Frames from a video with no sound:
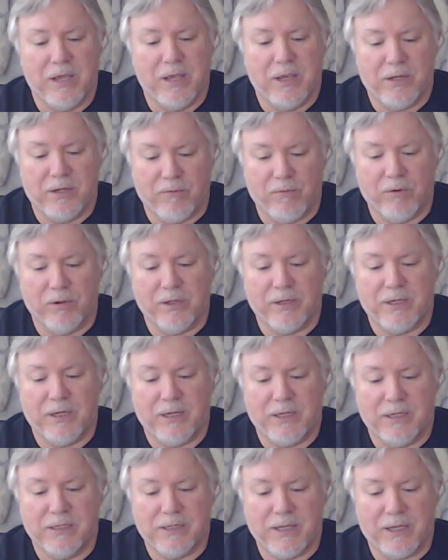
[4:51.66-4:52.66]
You really
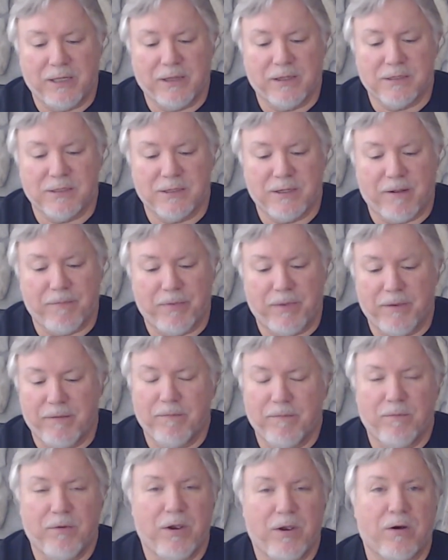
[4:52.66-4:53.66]
need to take this step.
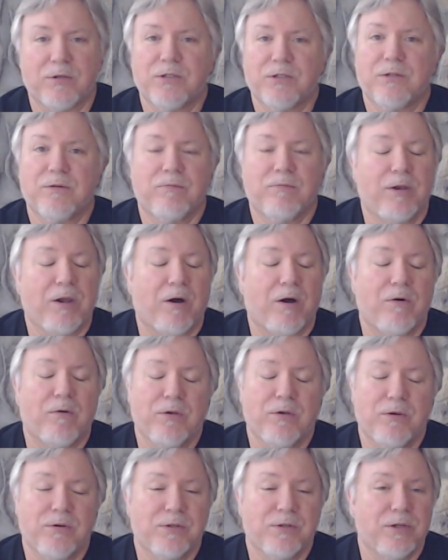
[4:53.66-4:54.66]
We
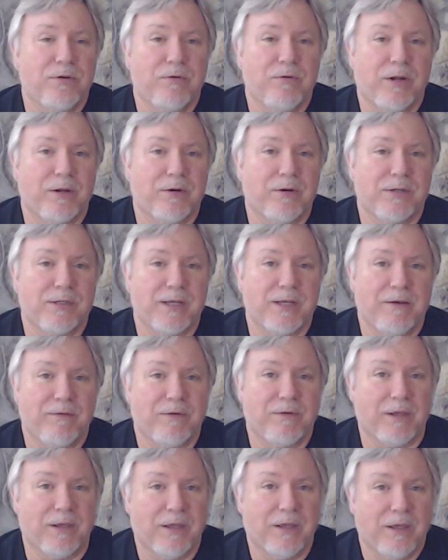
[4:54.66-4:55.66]
all used to do it under
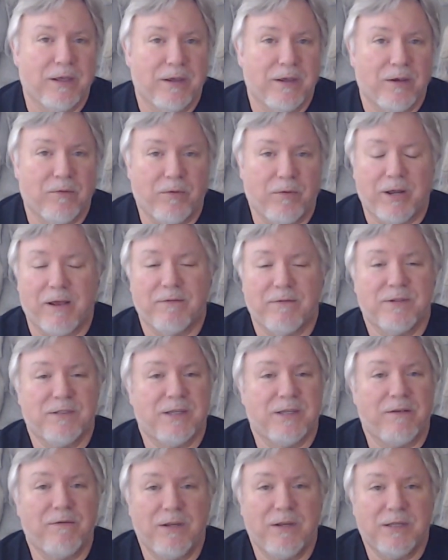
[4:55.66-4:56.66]
safety. We'd have
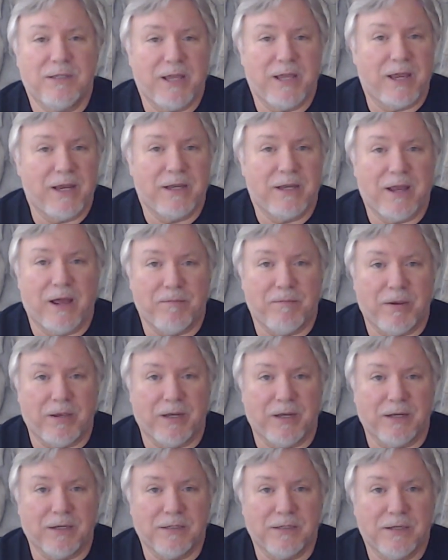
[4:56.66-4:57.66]
safety stand down
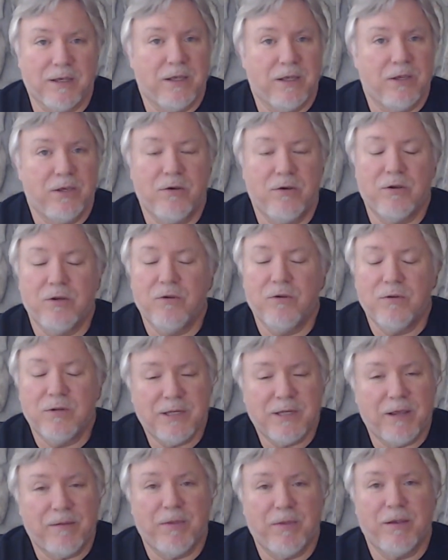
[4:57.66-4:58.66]
meetings. You can do the
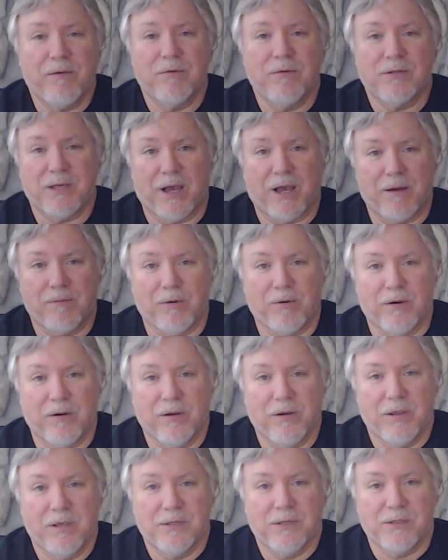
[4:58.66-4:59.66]
same thing with cyber.
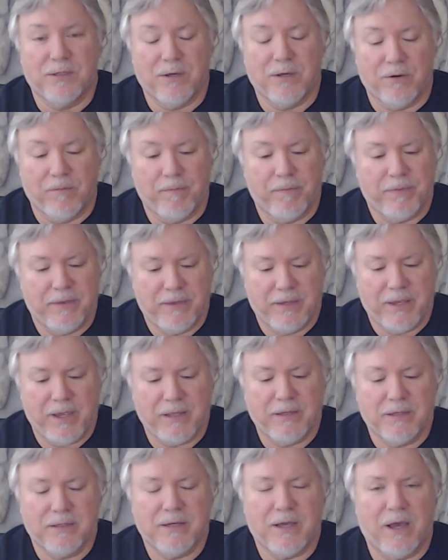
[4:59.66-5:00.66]
So
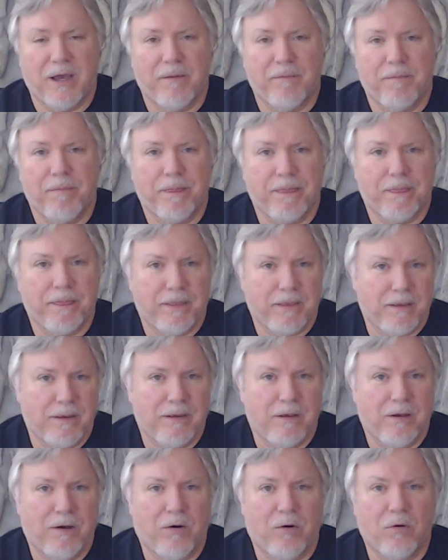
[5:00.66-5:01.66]
take the time,
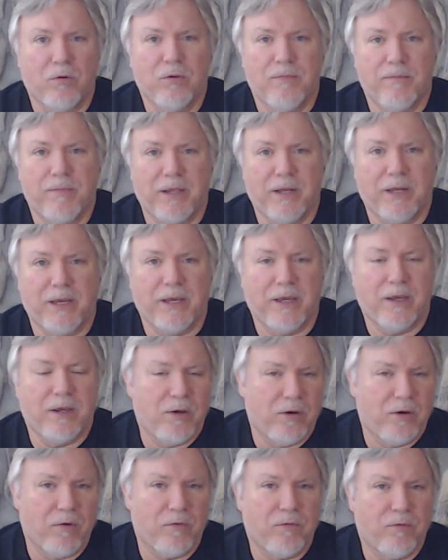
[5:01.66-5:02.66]
hold the meeting,
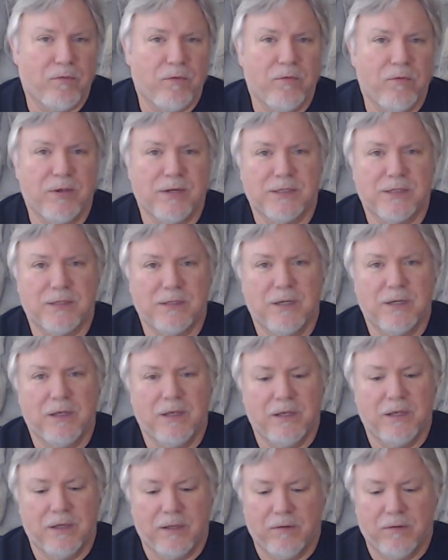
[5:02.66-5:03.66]
go through this
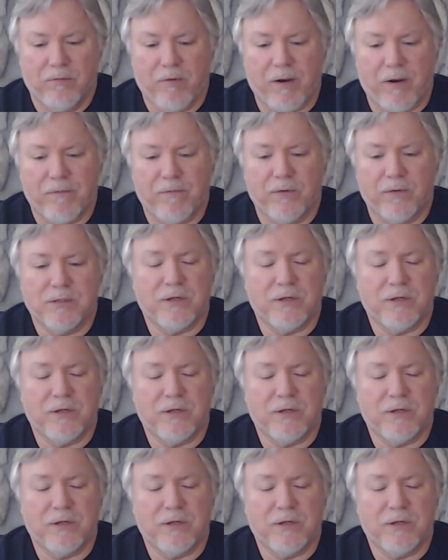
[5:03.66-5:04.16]
reference